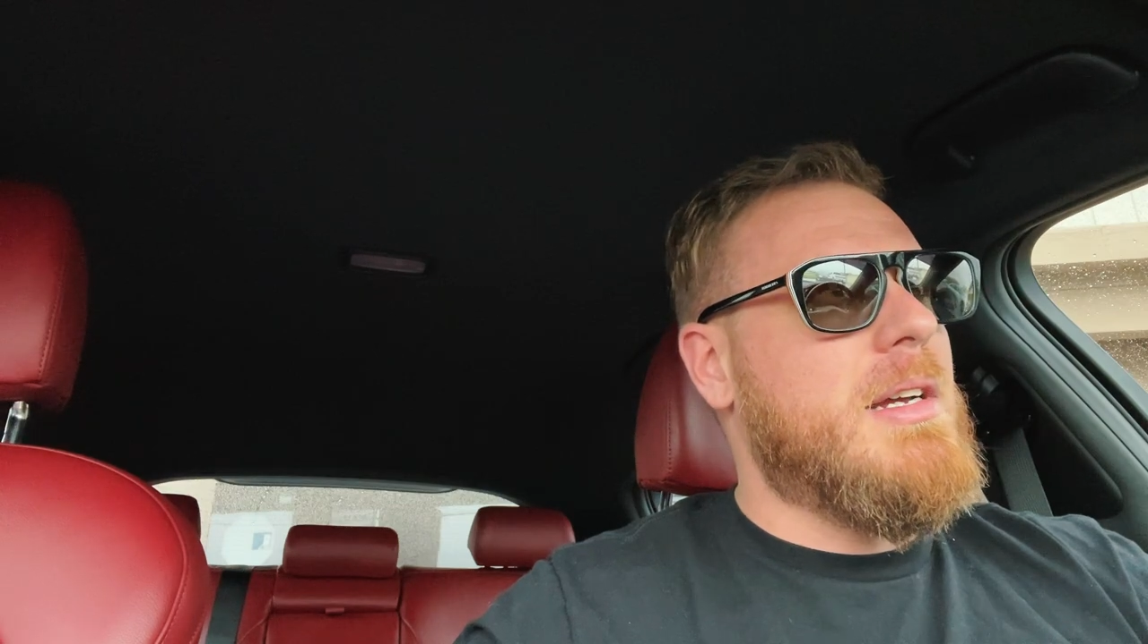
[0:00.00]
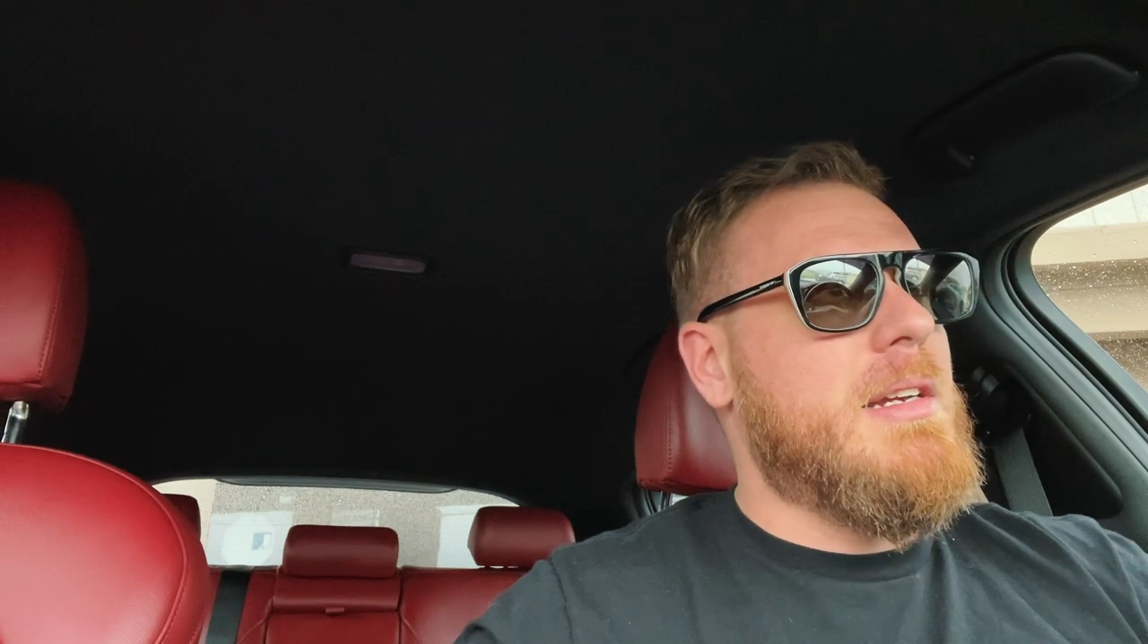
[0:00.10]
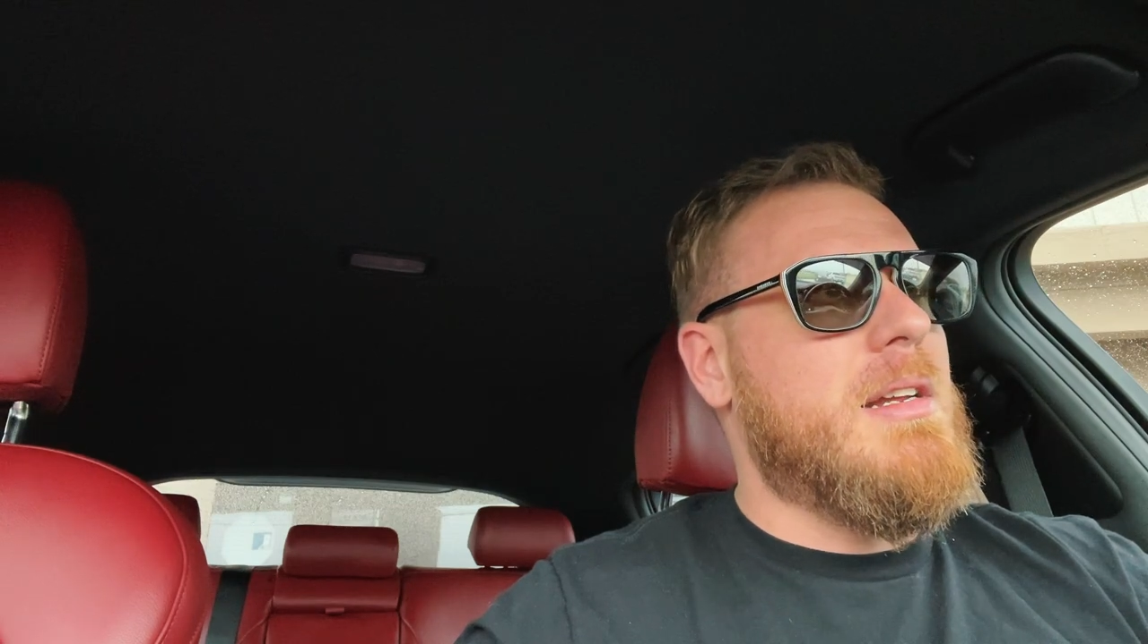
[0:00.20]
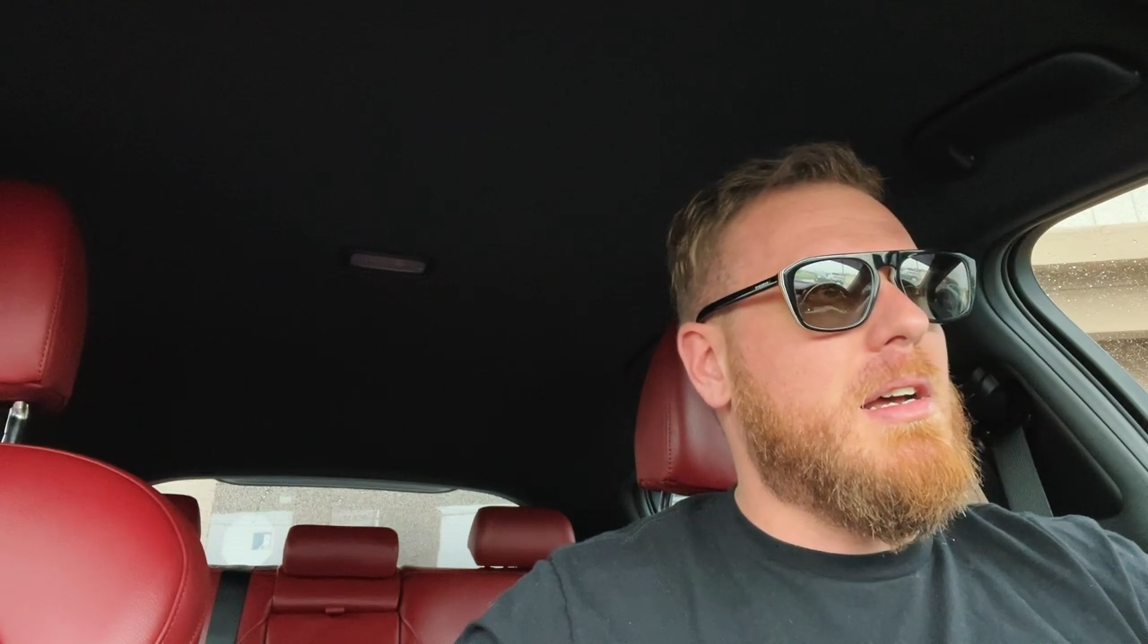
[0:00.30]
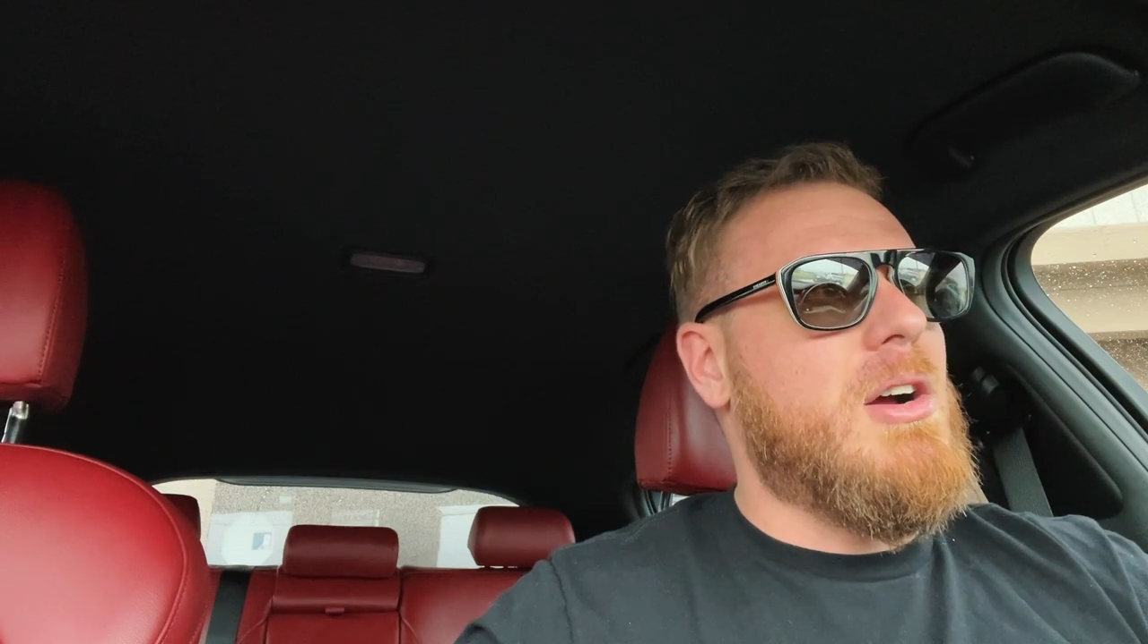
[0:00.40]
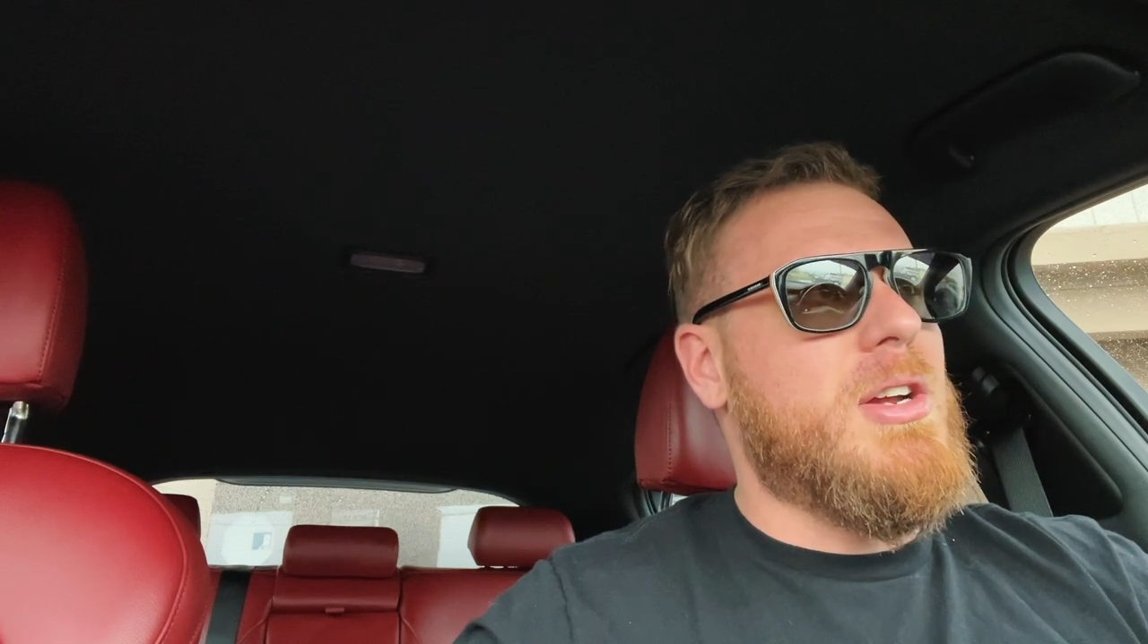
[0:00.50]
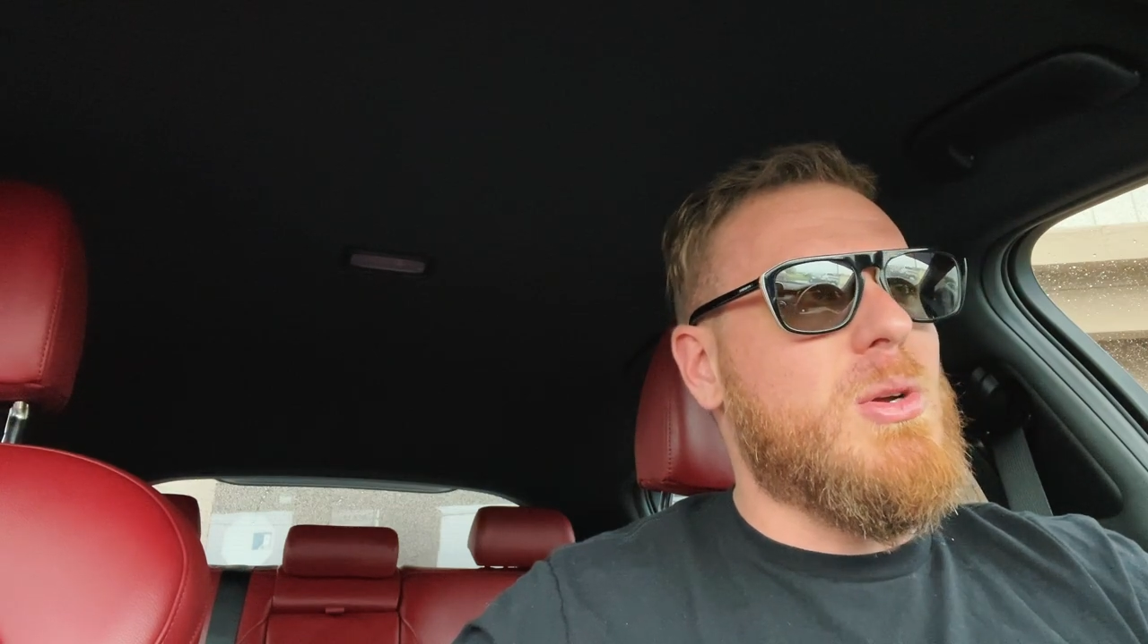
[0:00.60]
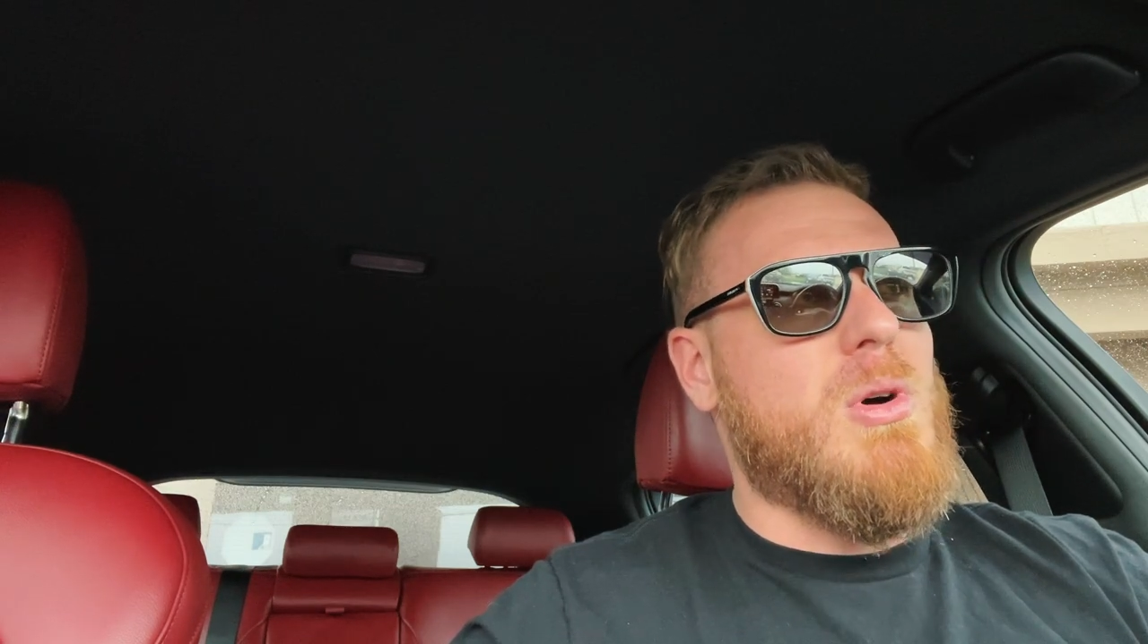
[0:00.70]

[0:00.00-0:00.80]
And uh, are you